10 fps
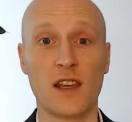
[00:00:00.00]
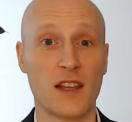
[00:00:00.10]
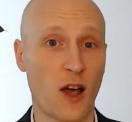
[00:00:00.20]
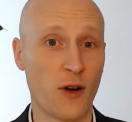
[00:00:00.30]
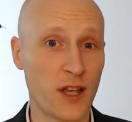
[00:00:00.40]

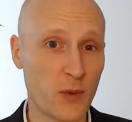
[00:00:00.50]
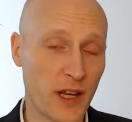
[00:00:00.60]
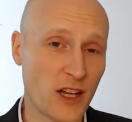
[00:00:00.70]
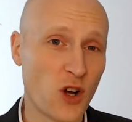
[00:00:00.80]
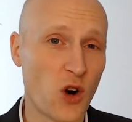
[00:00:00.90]
Now here we
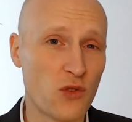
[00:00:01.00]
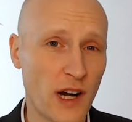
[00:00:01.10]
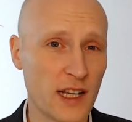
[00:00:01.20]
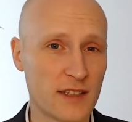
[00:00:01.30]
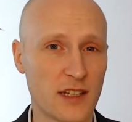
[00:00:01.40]
can
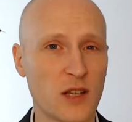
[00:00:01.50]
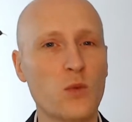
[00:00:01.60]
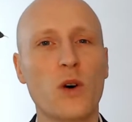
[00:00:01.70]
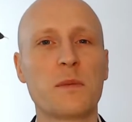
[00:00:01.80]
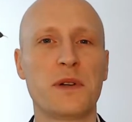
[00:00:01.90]
already see
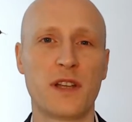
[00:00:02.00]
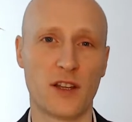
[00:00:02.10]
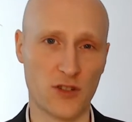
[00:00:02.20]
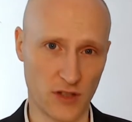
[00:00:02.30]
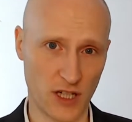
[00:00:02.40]
one
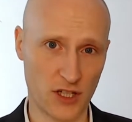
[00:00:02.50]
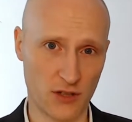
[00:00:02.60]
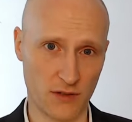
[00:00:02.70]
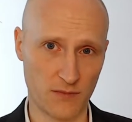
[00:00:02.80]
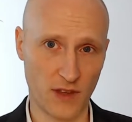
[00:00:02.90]
potential issue.